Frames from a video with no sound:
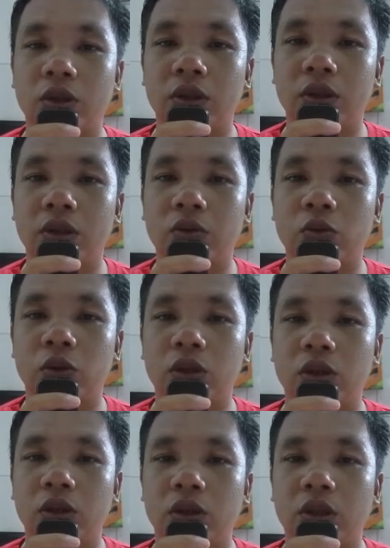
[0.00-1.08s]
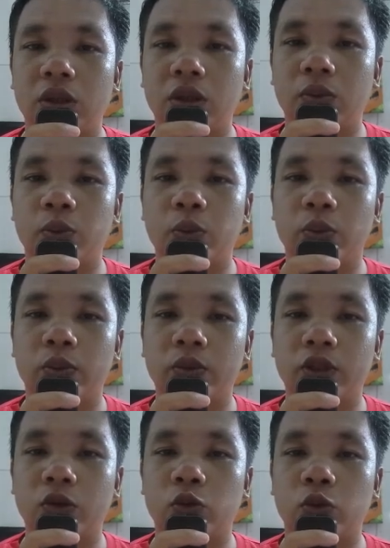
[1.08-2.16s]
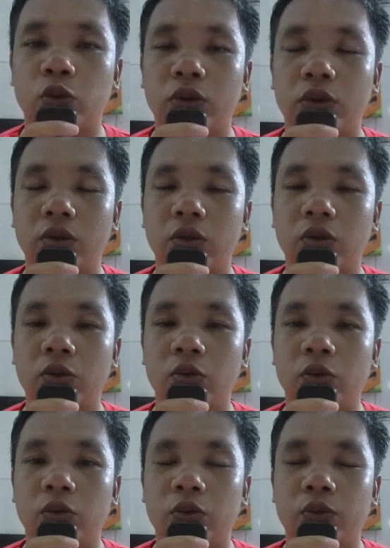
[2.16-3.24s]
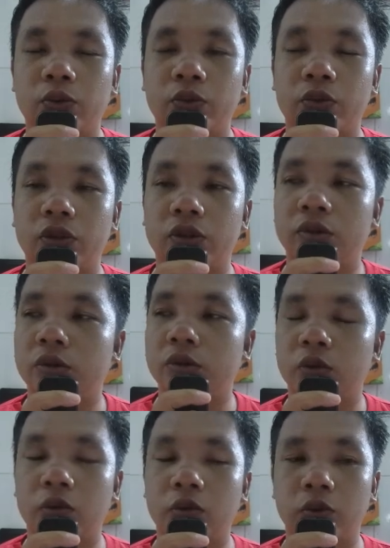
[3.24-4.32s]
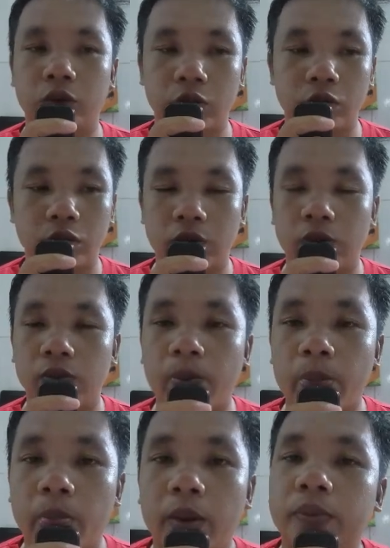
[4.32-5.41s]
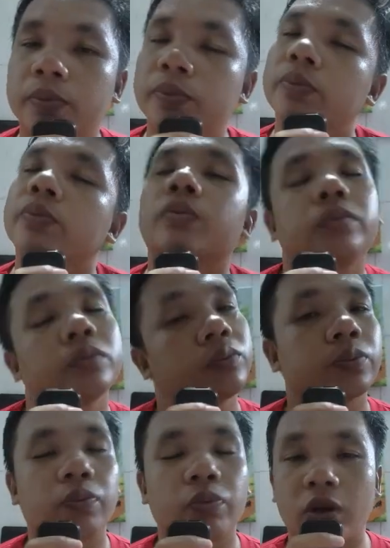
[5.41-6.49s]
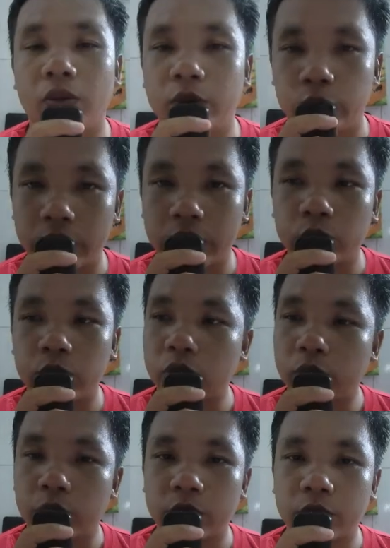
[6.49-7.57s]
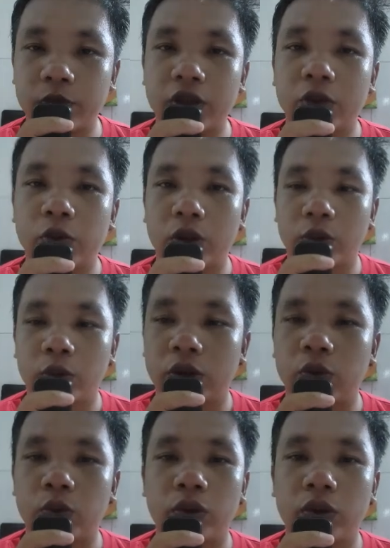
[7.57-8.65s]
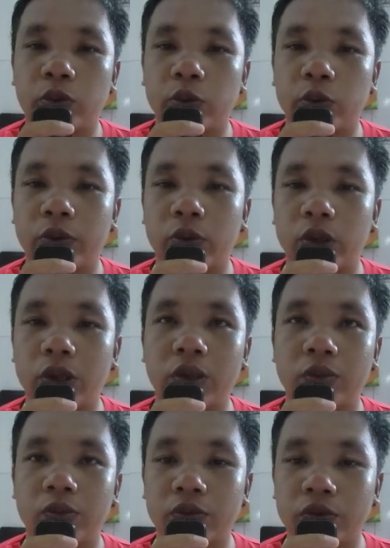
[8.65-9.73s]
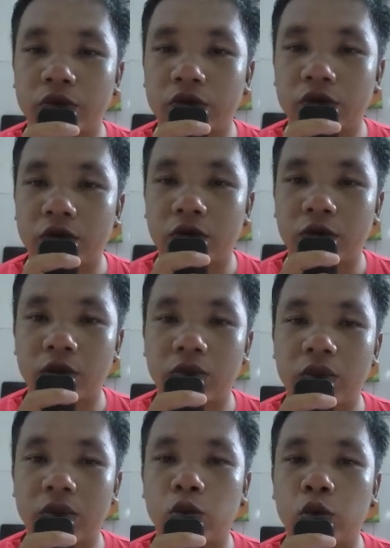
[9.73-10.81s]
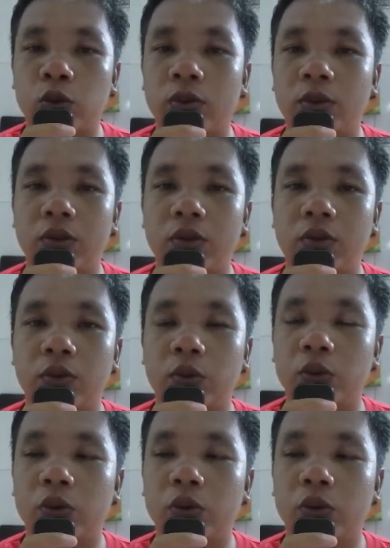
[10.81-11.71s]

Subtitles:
Symbols of a love untethered by wealth or status. Scout barked joyfully, as if blessing the couple, making all the guests laugh and clap in delight.